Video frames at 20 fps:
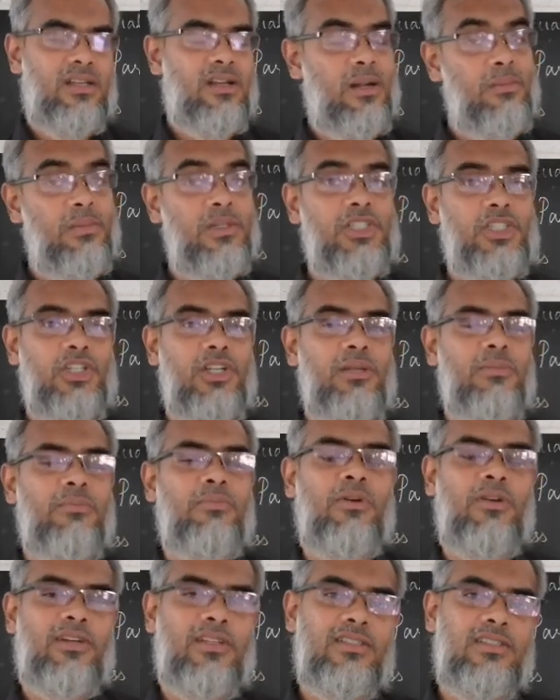Commercial
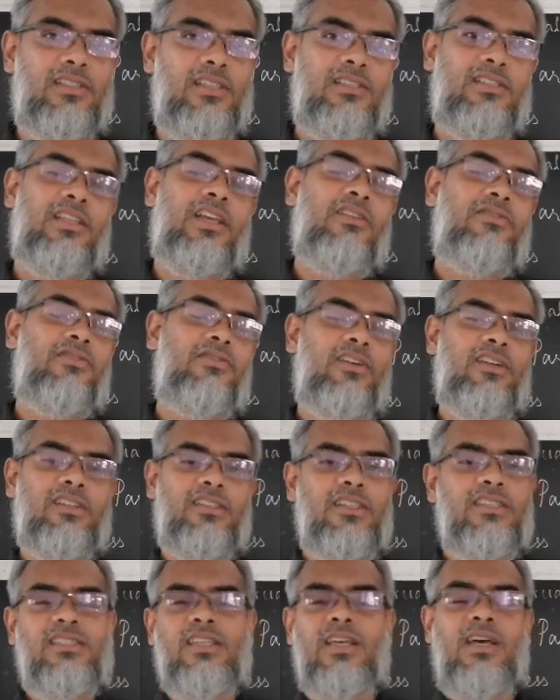importance is there for
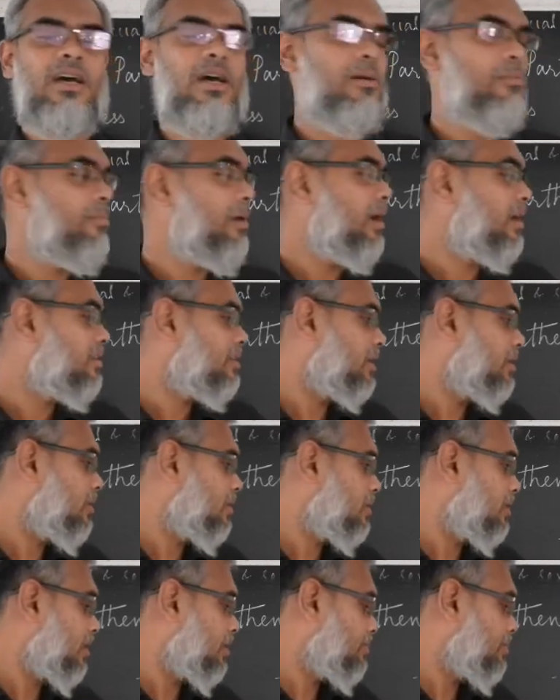this
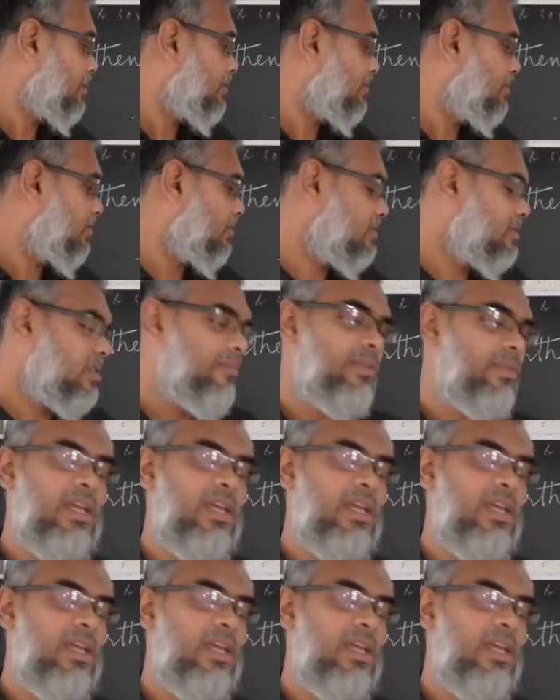parthenocarpic fruits.